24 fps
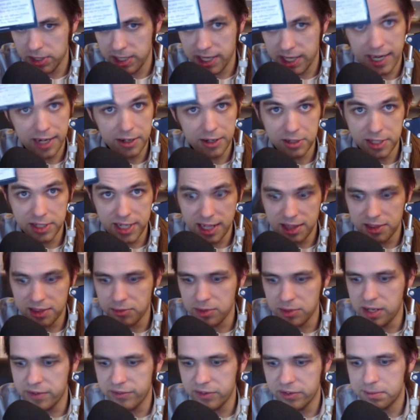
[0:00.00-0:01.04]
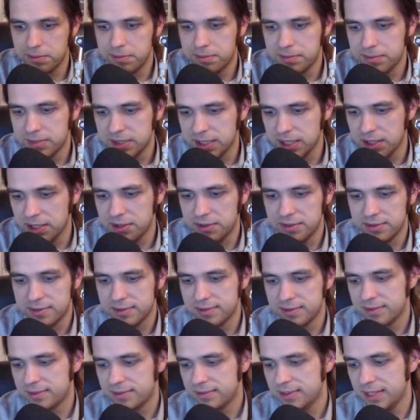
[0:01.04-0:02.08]
and I only had 3 of them. So
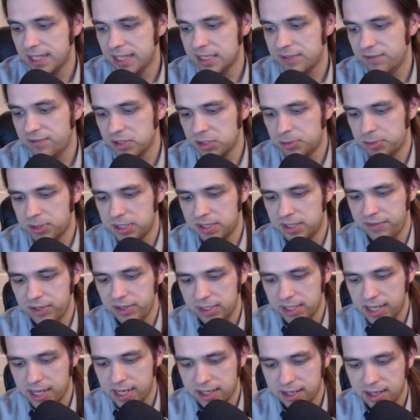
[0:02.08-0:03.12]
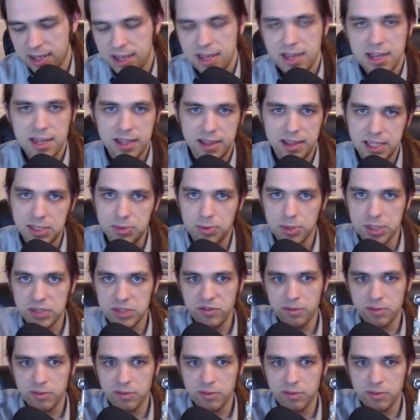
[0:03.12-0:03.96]
that's for a specific deck. This one's for